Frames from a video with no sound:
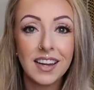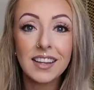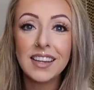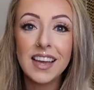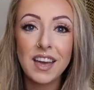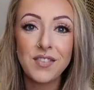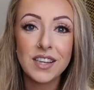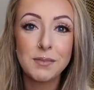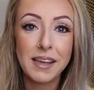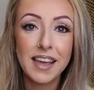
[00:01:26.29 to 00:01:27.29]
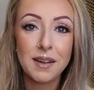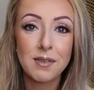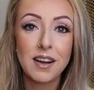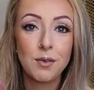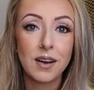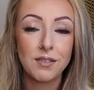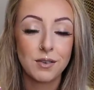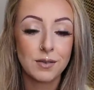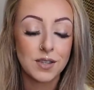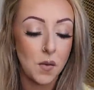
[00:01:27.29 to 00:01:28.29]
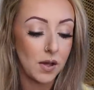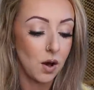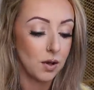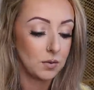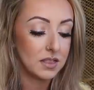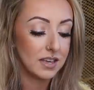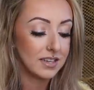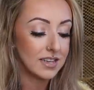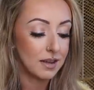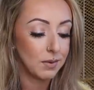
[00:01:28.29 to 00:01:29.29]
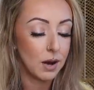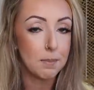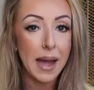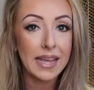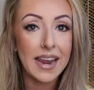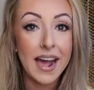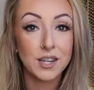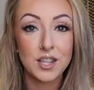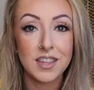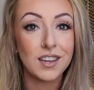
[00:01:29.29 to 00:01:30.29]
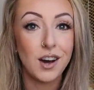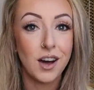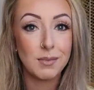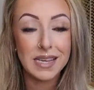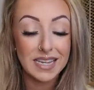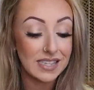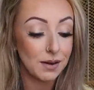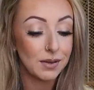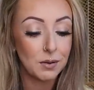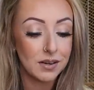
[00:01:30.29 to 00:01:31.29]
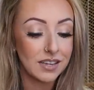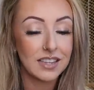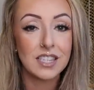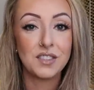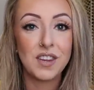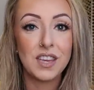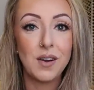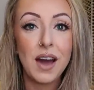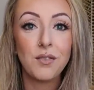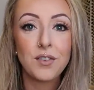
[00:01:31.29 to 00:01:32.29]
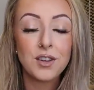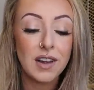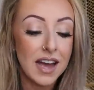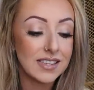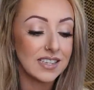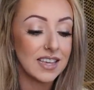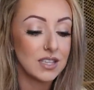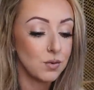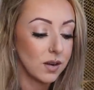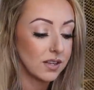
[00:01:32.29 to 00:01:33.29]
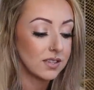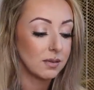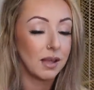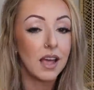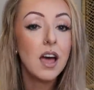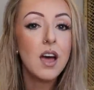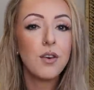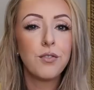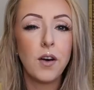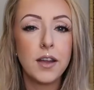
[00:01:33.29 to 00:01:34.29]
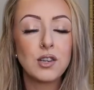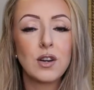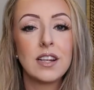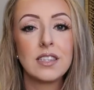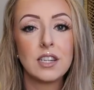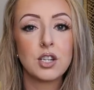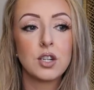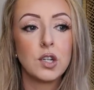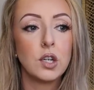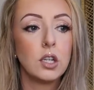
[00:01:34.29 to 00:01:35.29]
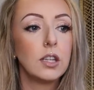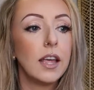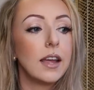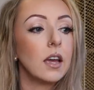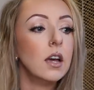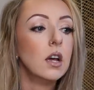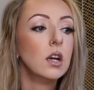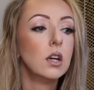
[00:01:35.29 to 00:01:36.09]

luckily I fixed my camera whatever was going on with it and we are back in action thank god because I really wanted to get this video out for you guys in case you wanted some like fun transitional like